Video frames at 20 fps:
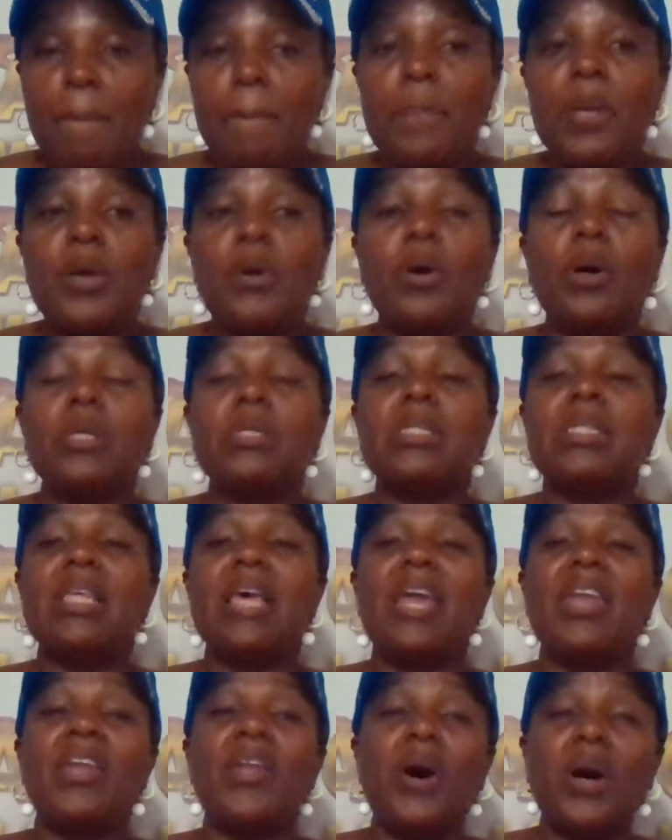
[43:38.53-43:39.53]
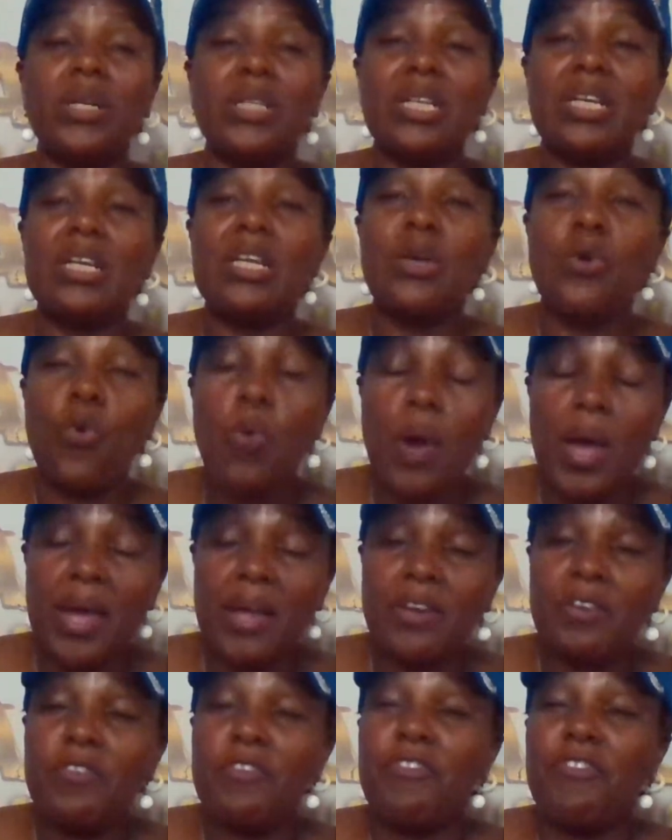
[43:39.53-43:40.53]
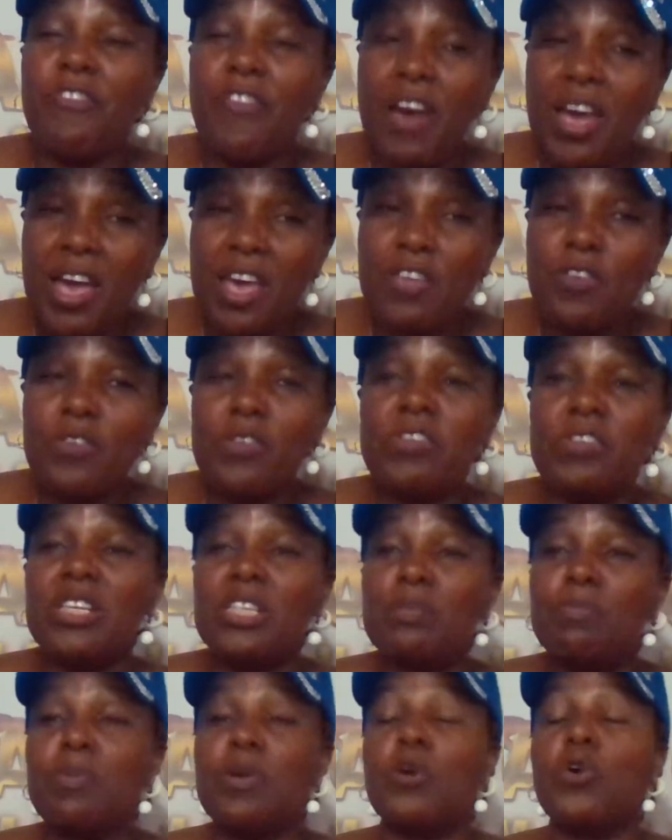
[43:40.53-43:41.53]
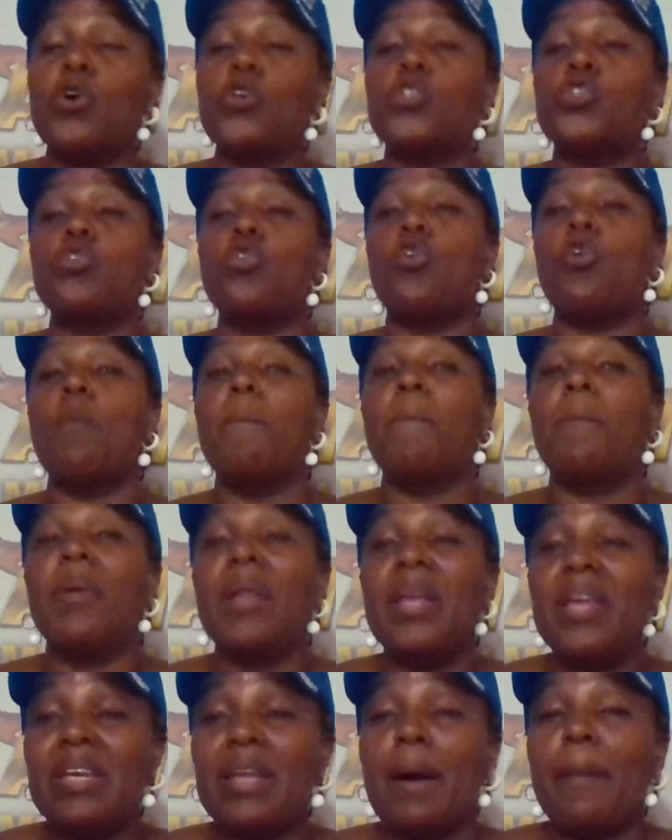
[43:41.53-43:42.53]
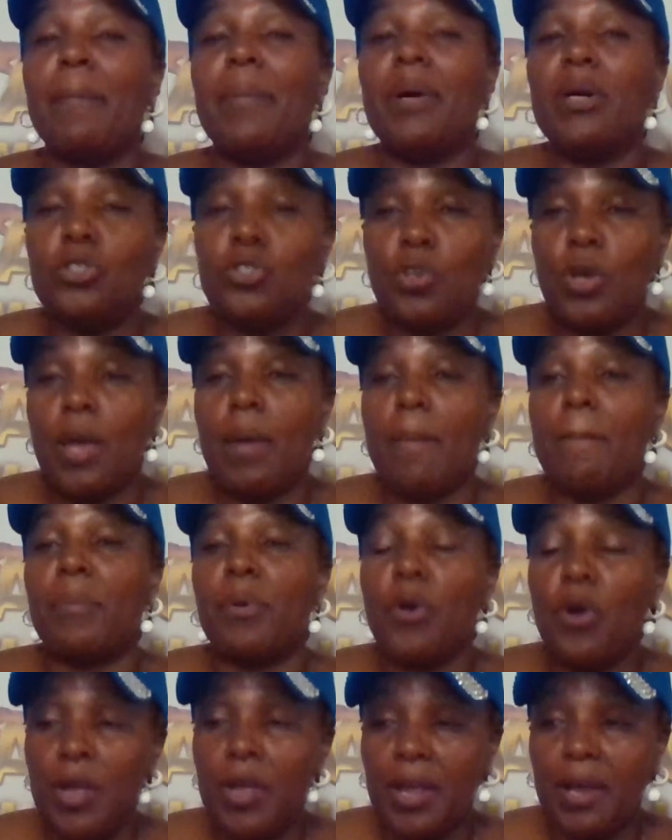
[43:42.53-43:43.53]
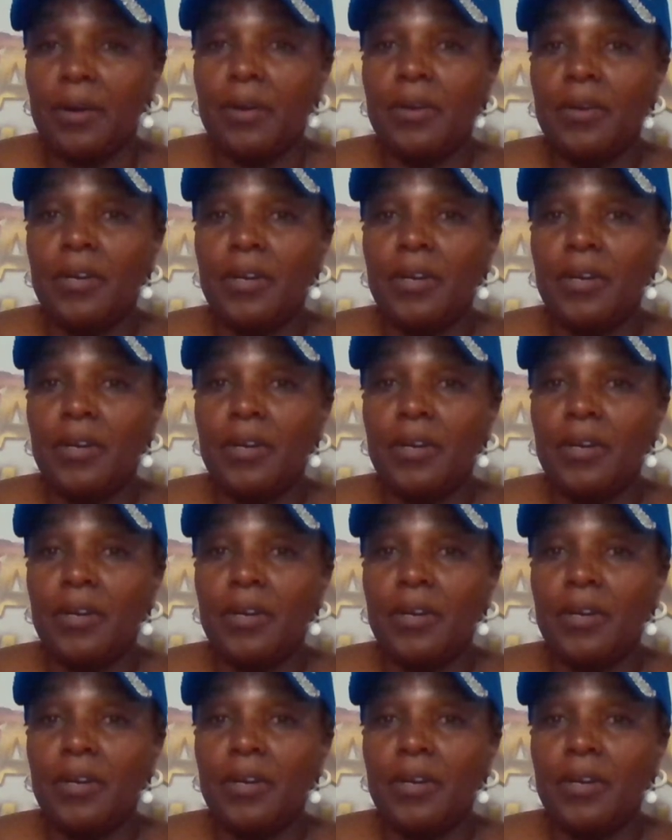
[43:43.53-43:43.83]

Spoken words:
because they are not required to fire you just because you complained about your employer.